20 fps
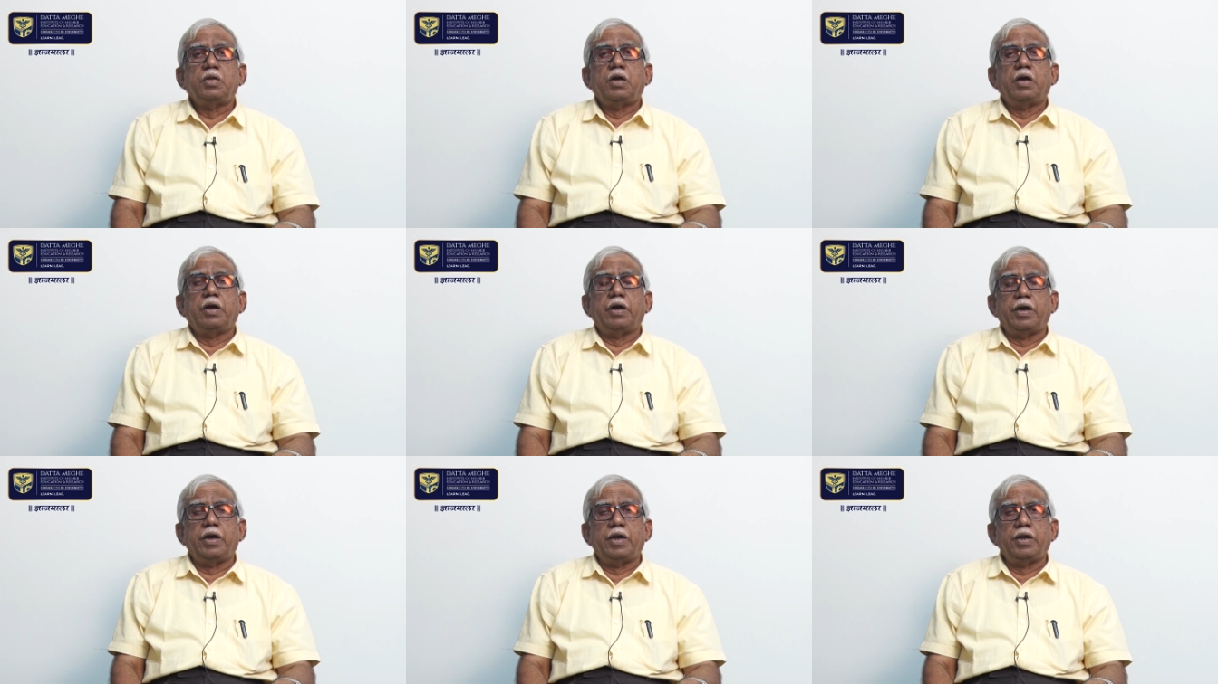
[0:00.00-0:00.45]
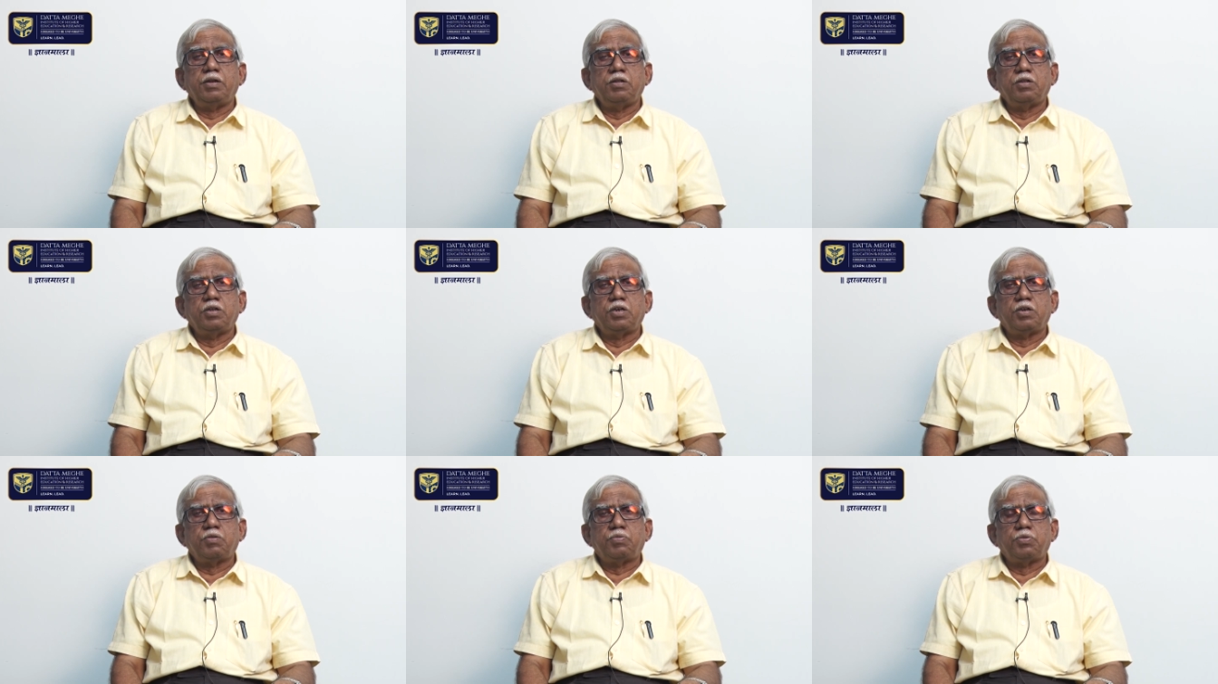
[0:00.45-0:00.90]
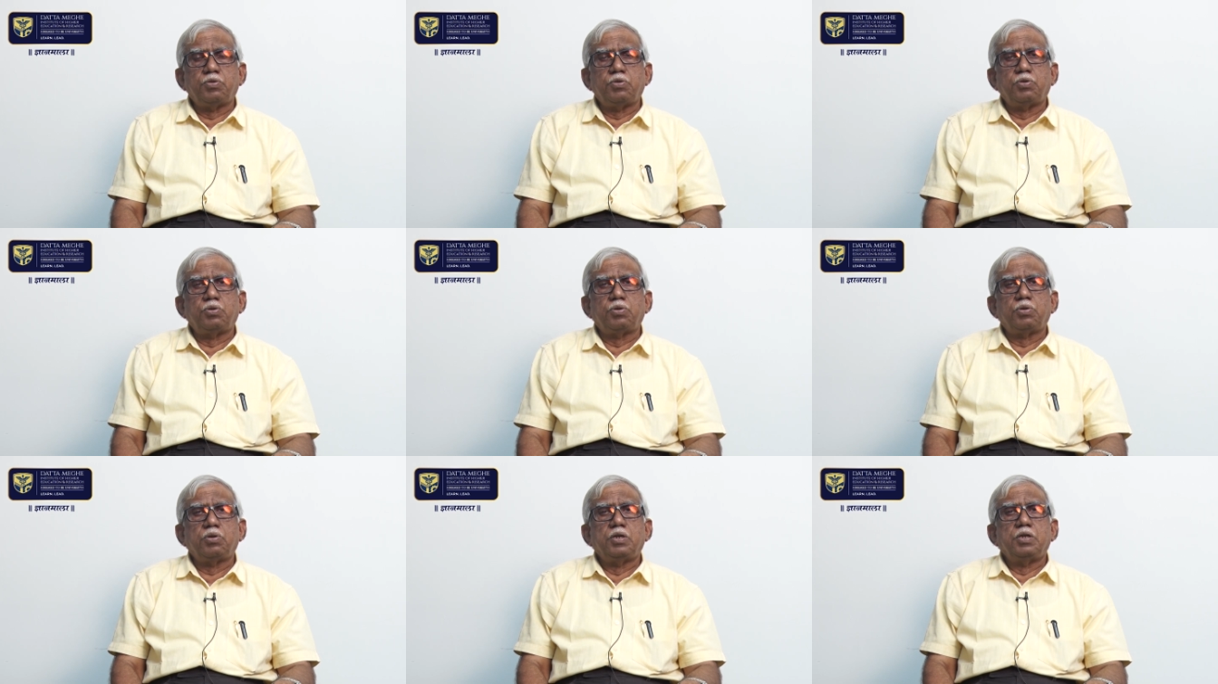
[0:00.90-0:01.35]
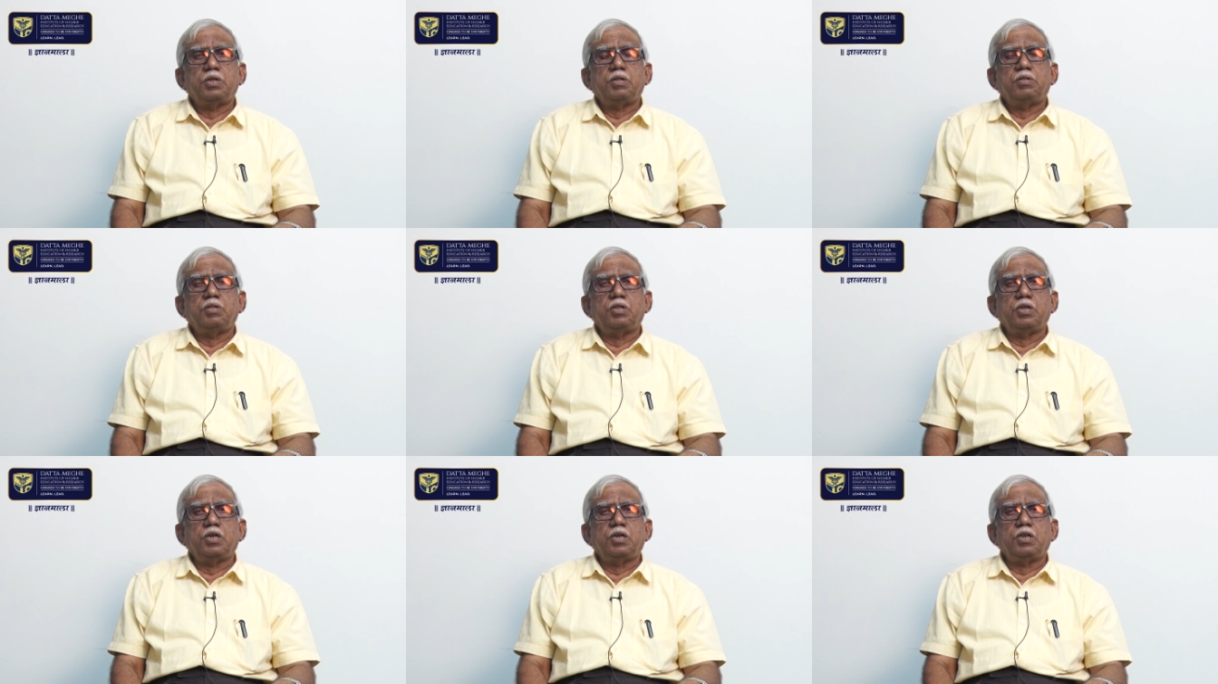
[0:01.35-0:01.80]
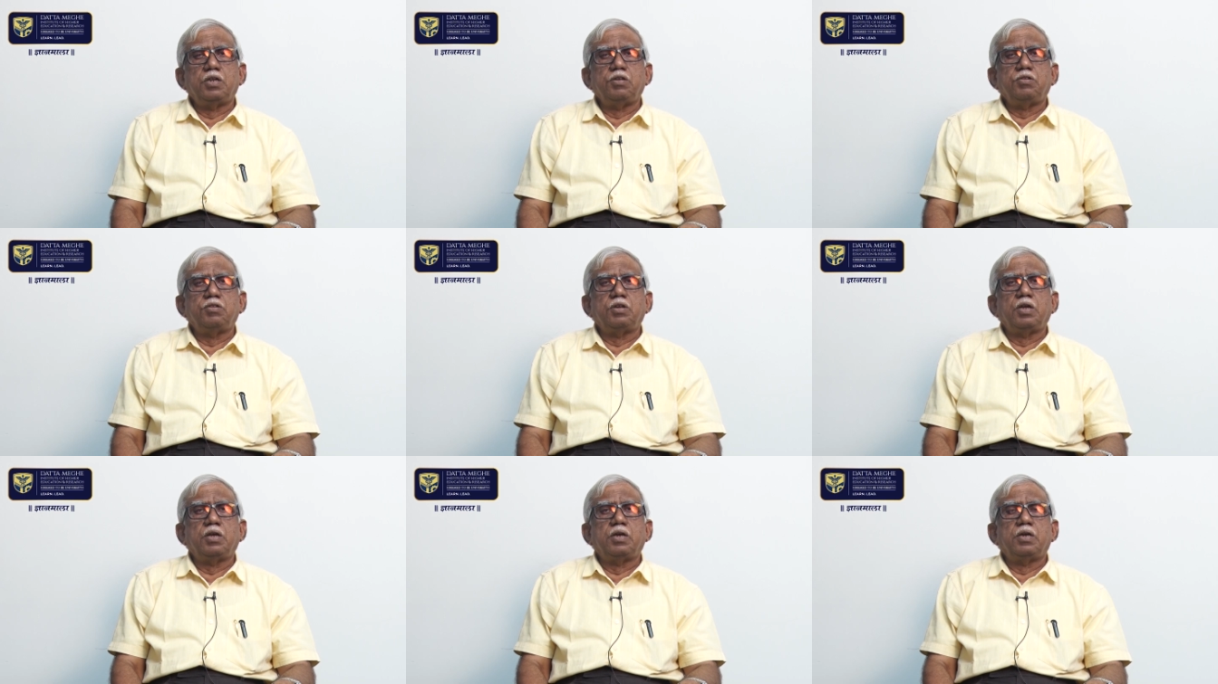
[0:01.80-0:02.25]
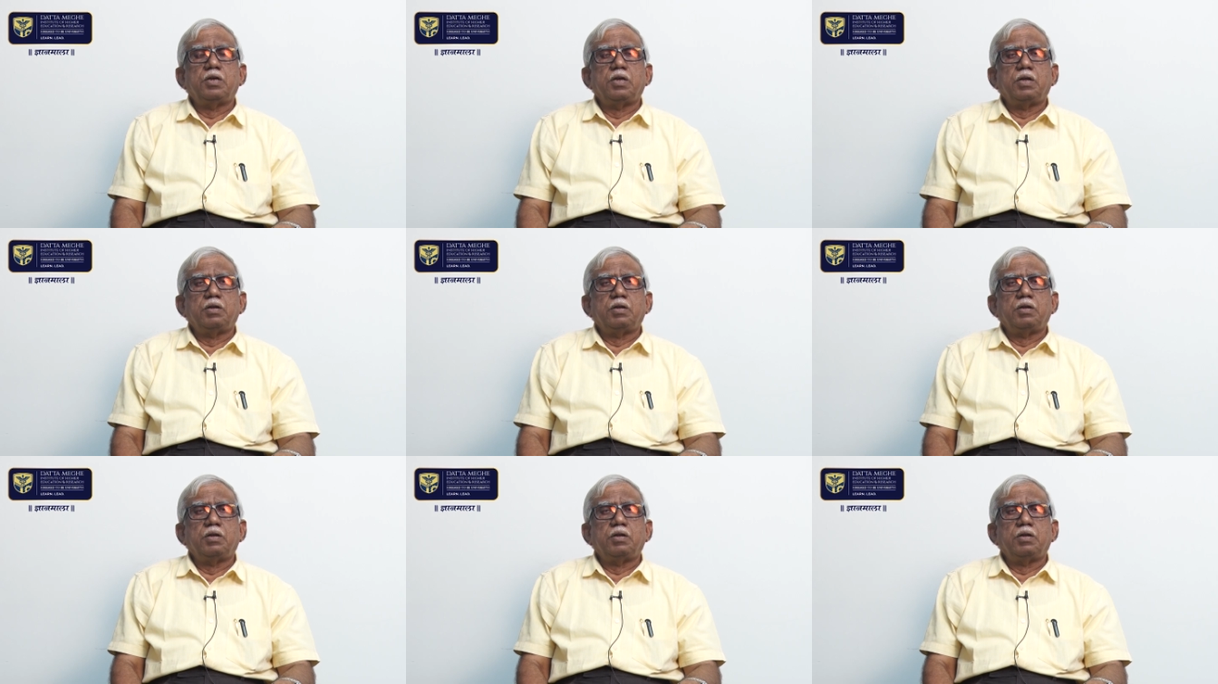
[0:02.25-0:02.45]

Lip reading: and therefore there is a